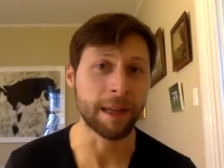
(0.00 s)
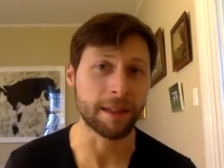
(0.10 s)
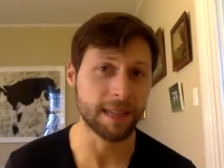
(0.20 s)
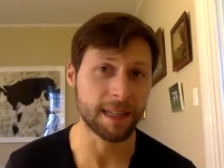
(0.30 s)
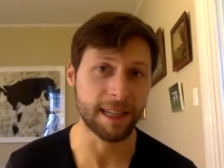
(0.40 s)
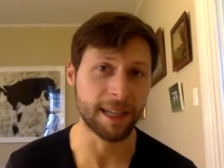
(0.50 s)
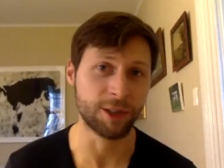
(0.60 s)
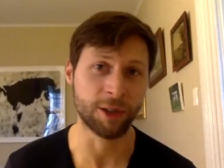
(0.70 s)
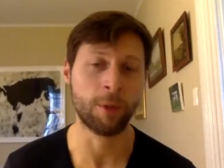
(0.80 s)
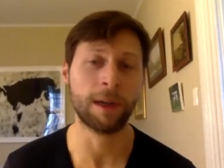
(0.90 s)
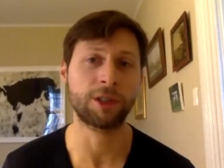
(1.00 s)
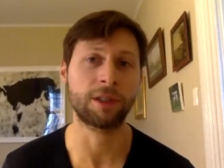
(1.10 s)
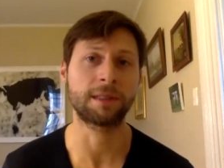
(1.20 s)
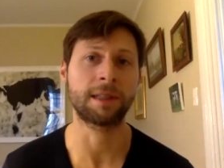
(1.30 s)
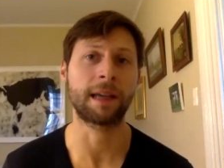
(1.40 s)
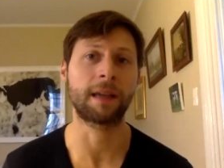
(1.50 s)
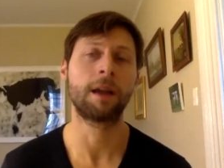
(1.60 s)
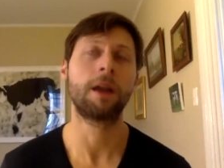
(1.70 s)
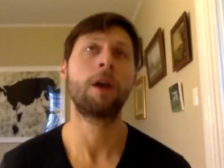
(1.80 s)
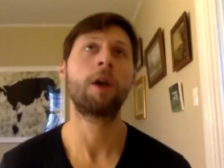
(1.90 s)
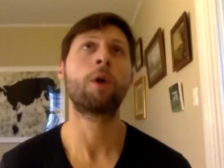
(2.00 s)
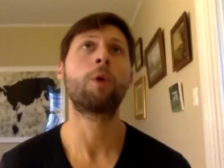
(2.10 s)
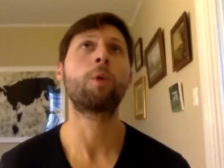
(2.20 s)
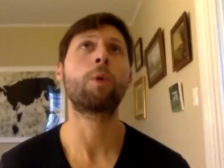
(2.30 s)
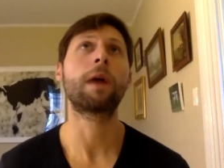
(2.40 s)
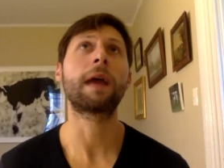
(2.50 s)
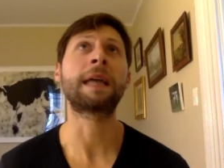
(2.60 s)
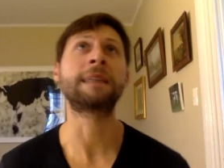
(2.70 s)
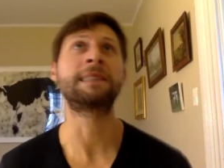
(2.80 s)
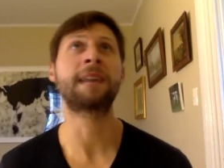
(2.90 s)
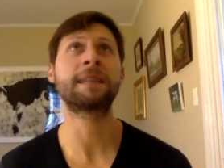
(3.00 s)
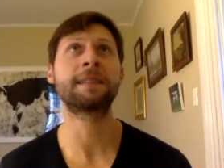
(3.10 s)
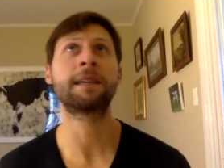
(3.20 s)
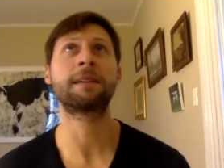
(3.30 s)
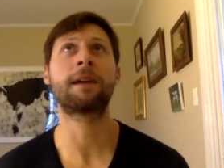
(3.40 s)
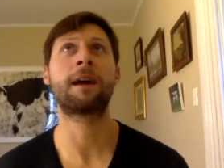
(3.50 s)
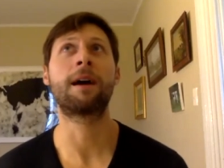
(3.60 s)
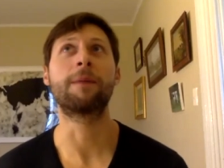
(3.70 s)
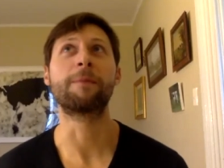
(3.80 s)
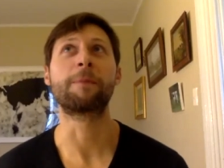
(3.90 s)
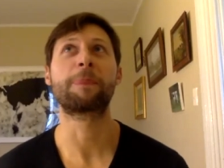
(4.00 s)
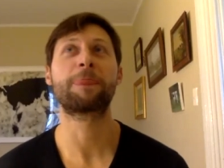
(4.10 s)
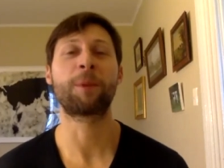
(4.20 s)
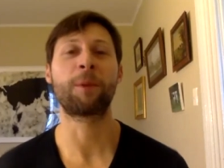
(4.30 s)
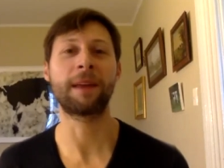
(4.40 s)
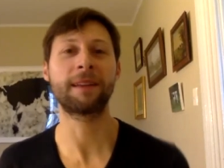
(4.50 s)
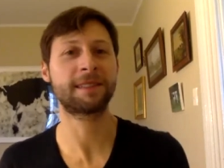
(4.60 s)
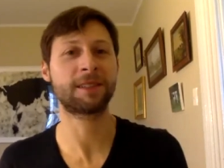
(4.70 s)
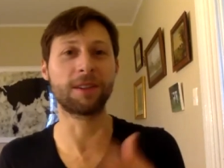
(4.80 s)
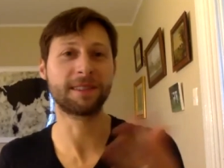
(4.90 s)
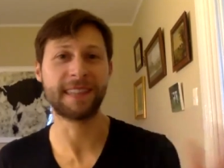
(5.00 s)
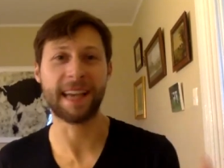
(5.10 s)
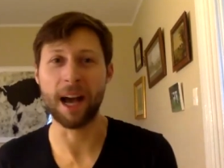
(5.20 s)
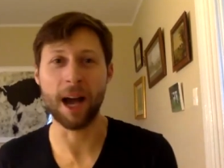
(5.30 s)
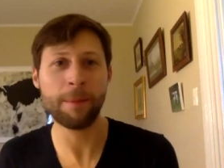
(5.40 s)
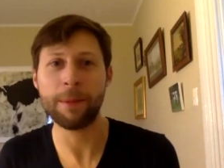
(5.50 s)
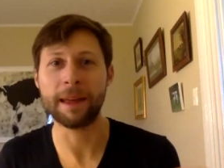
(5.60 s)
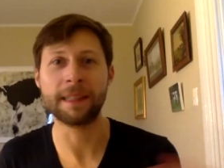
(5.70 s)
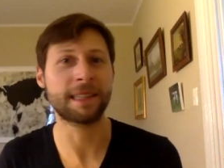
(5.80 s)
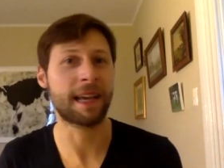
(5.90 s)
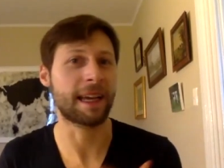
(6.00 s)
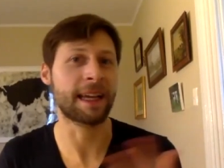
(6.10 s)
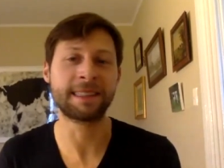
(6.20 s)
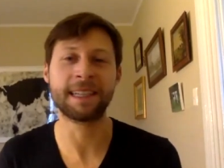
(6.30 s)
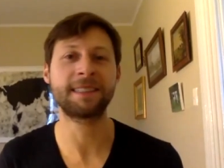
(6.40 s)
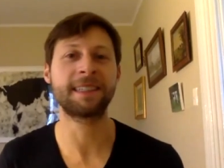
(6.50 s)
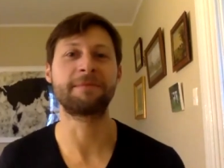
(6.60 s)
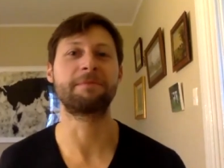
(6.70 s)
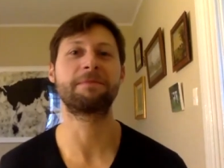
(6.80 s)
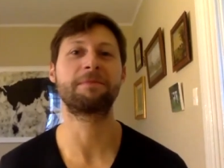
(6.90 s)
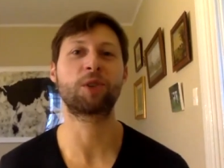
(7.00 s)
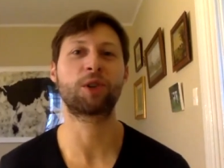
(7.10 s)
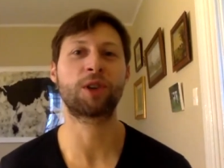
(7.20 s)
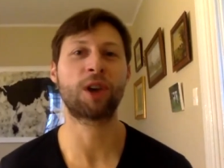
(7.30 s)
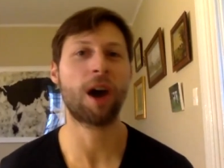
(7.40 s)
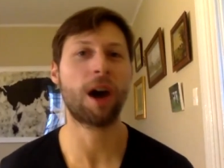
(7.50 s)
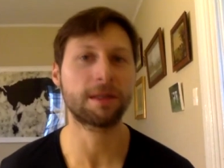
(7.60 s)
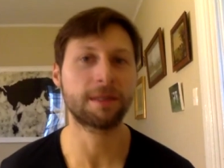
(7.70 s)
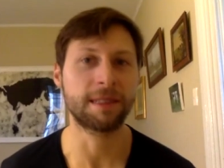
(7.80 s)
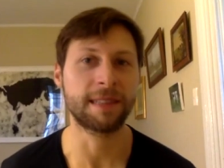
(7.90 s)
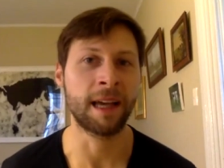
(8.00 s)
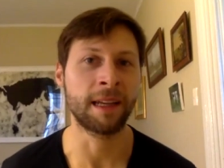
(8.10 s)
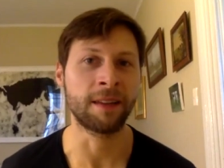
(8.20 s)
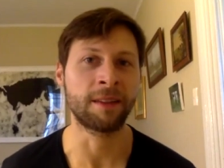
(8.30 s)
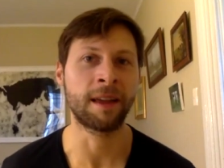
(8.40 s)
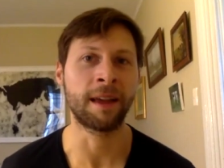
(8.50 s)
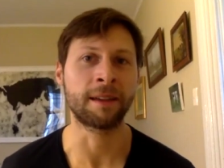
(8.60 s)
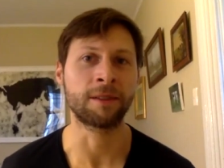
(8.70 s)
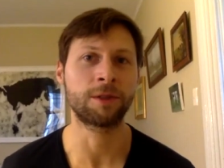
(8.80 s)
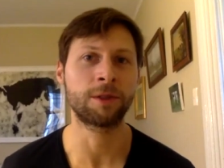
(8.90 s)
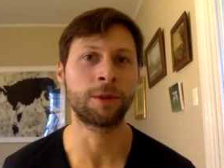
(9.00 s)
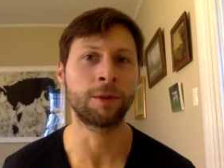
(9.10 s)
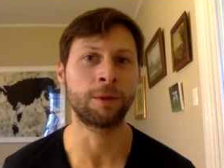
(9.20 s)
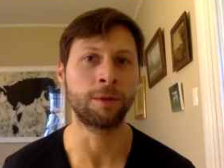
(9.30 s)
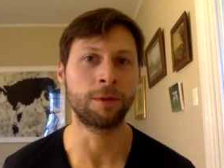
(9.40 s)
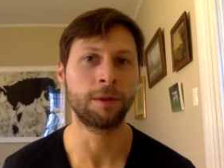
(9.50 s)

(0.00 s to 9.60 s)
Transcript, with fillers: said to answer your question it's like it doesn't um, the way this is all set up it's like it doesn't cost us anything to